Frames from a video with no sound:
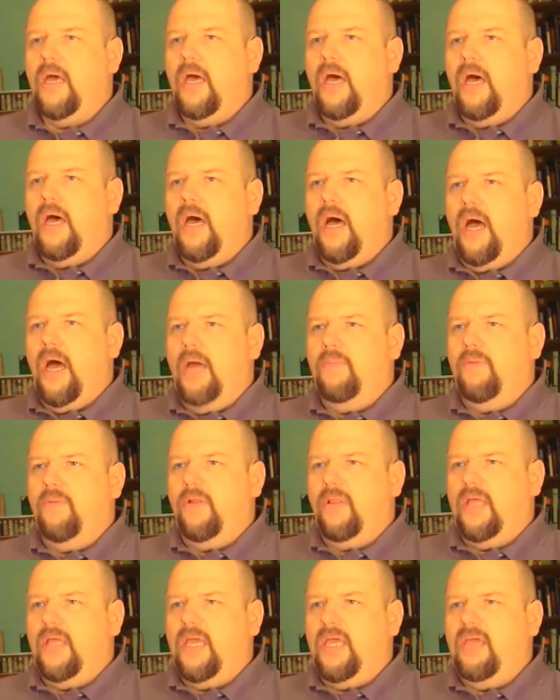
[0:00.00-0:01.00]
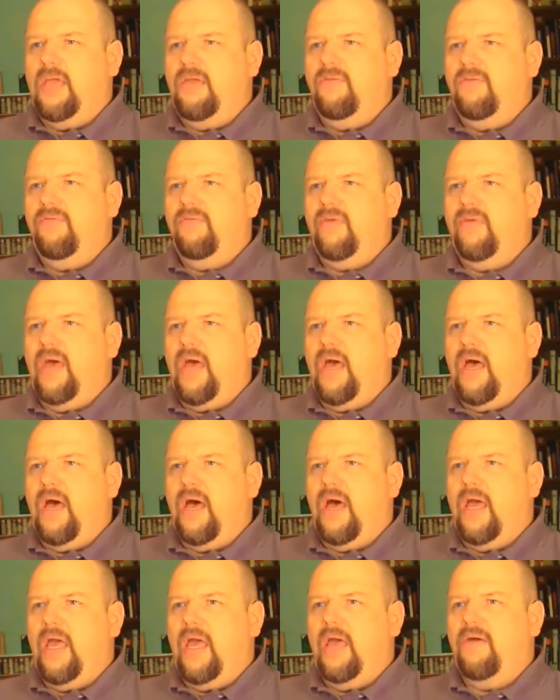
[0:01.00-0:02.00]
I believe that
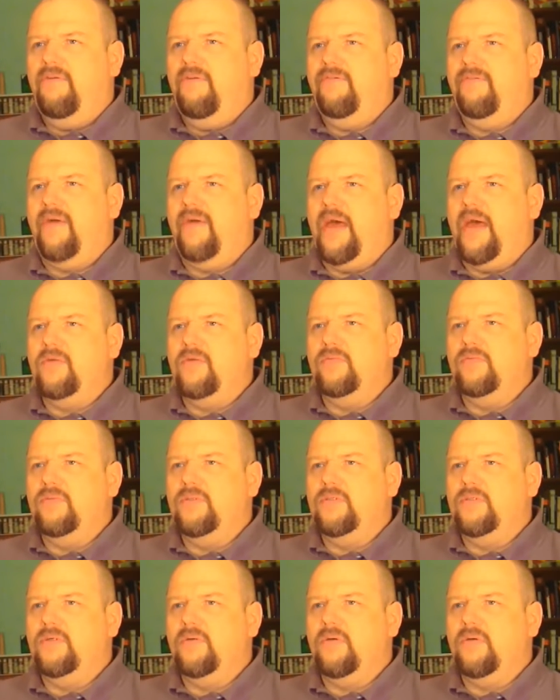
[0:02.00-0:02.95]
I have found